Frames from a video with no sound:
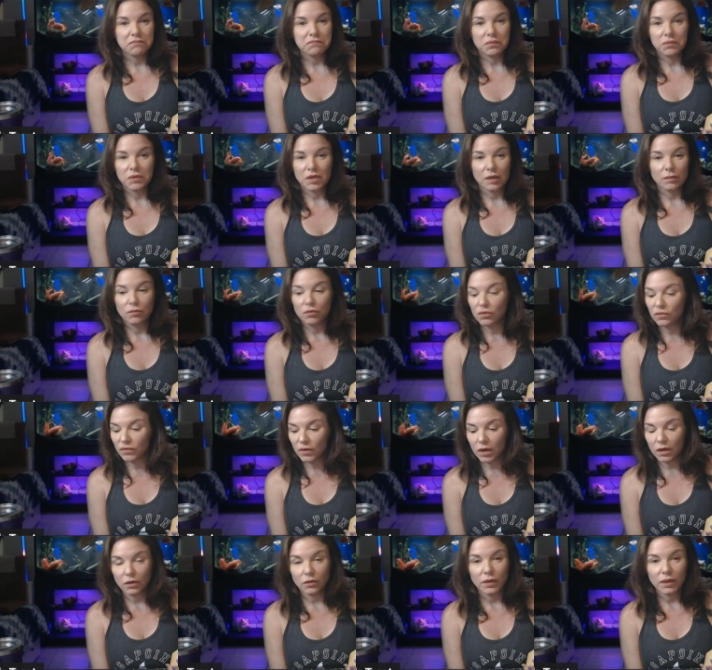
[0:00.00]
can move
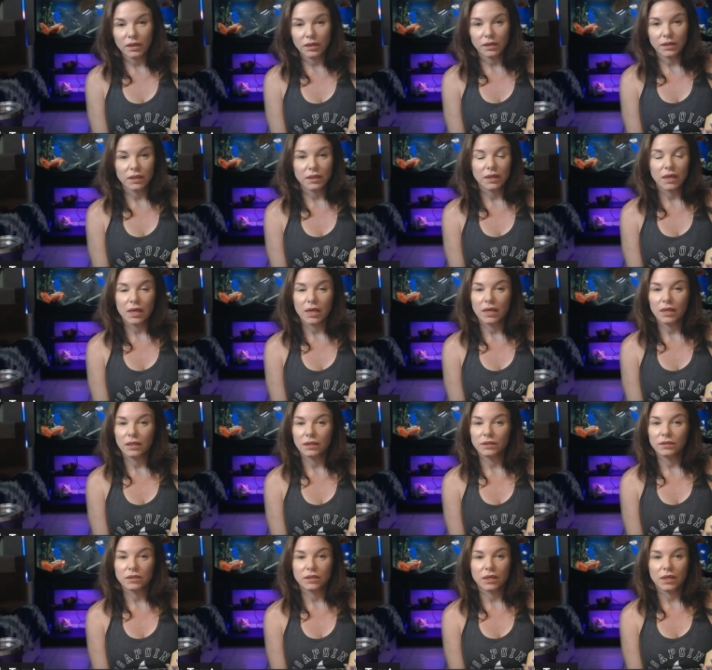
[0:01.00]
on quickly
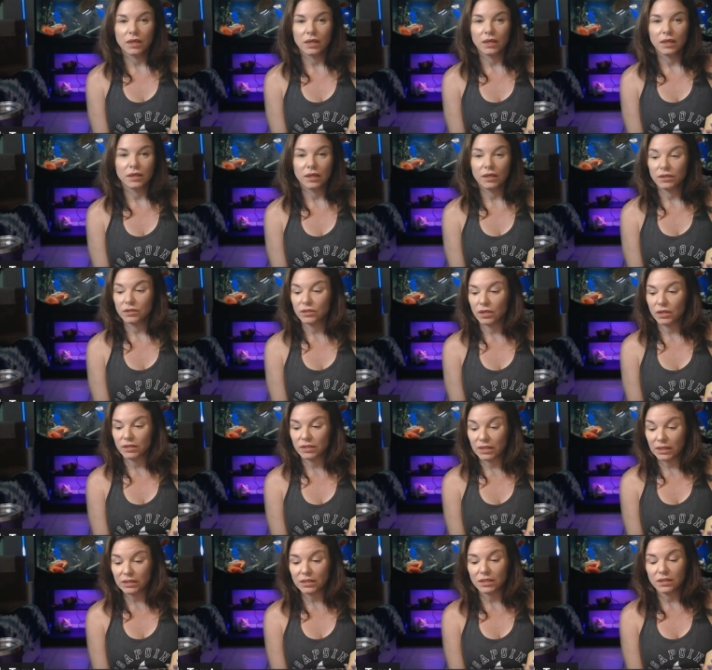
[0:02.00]
and is
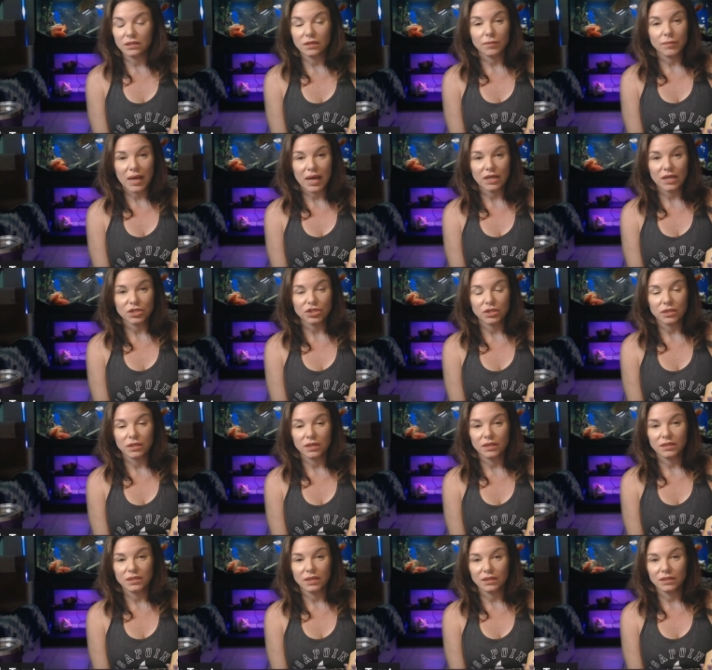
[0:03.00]
addicted to passion,
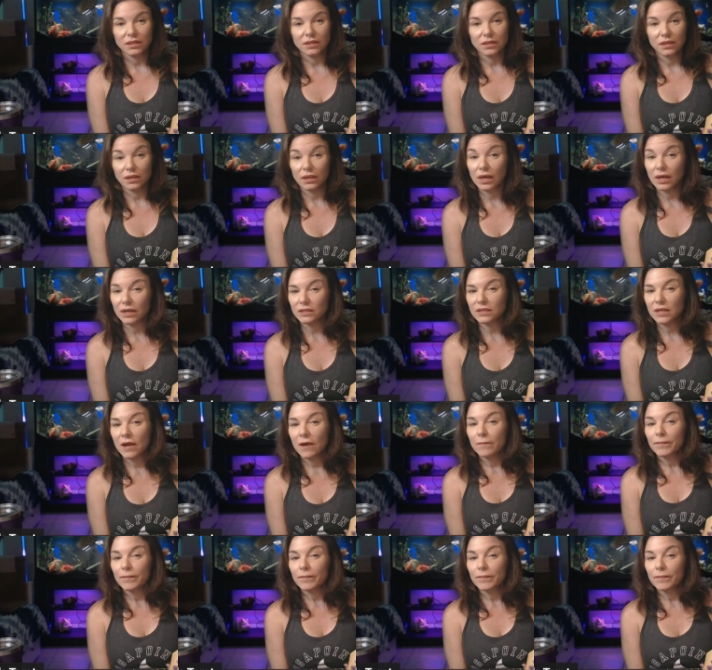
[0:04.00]
addicted to lust.